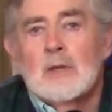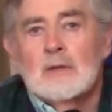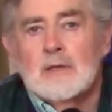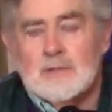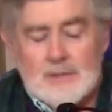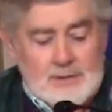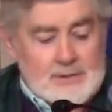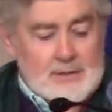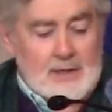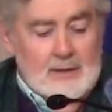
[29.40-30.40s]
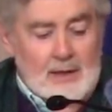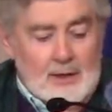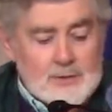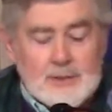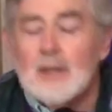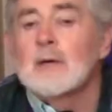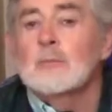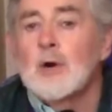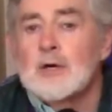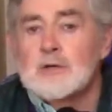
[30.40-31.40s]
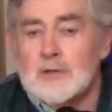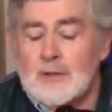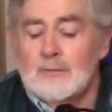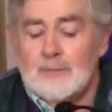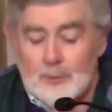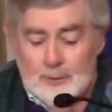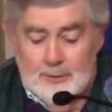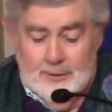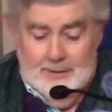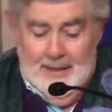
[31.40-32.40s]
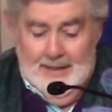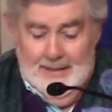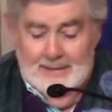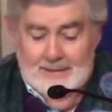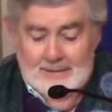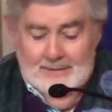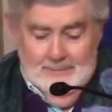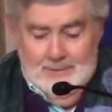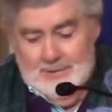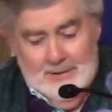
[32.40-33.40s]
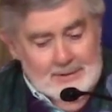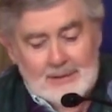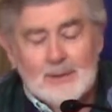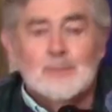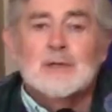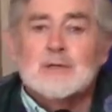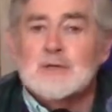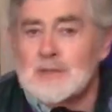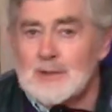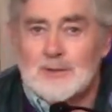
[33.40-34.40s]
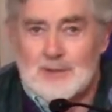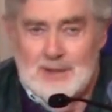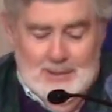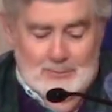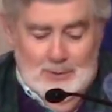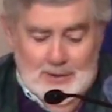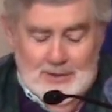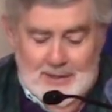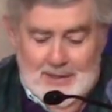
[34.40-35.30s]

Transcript: This is our celebration of Earth Day, which is a little bit stilted with